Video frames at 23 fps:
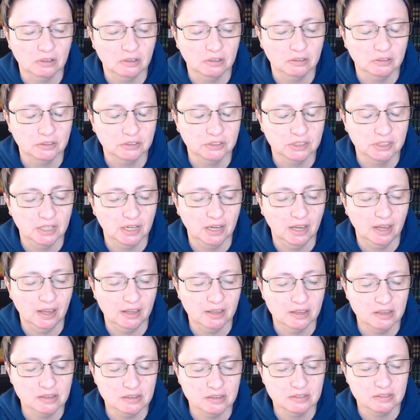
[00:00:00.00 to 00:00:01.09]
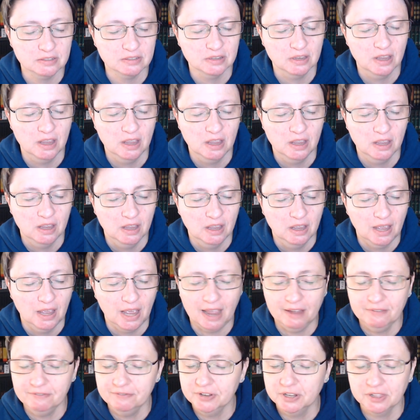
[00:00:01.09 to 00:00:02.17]
she has.
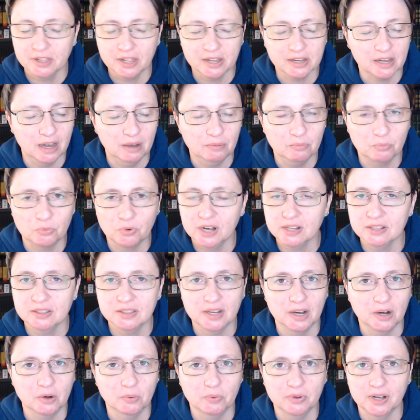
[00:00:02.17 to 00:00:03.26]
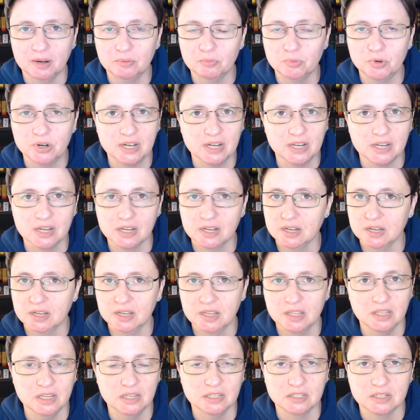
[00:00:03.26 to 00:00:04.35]
I feel like I'm right there when I'm reading
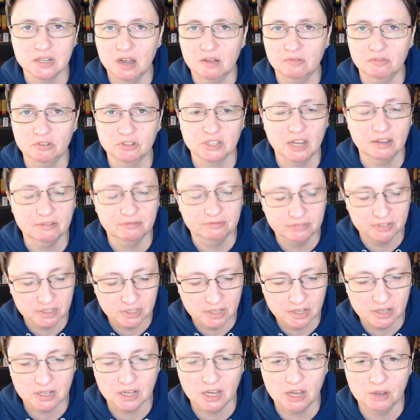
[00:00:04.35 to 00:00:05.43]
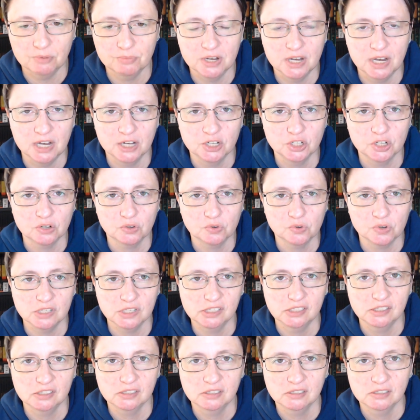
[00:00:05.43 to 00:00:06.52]
these novels. I feel like I'm in ancient
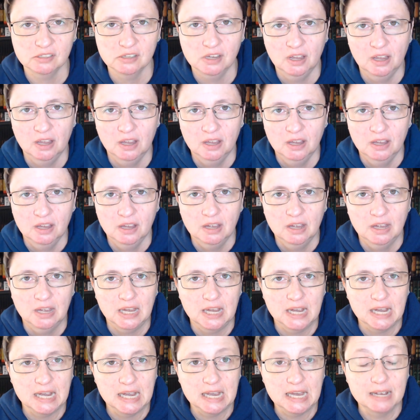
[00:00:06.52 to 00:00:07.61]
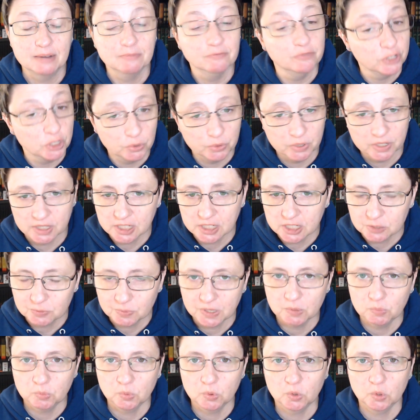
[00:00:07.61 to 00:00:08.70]
Greece. I'm viewing these
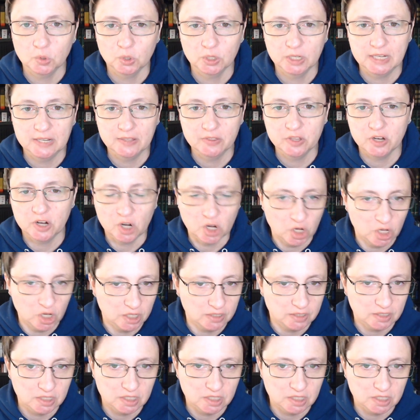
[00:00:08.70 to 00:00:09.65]
people in their